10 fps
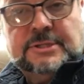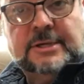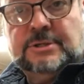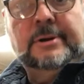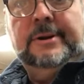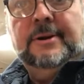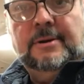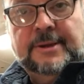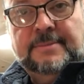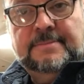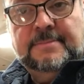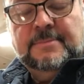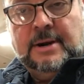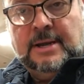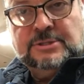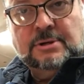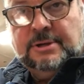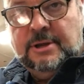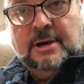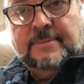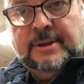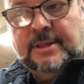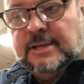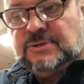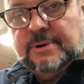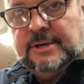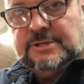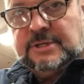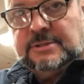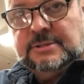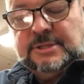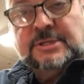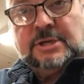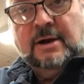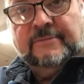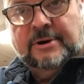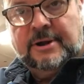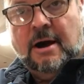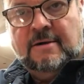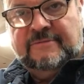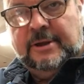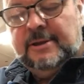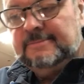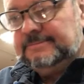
I joined the Army. When I joined the Army, that's when I discovered coffee.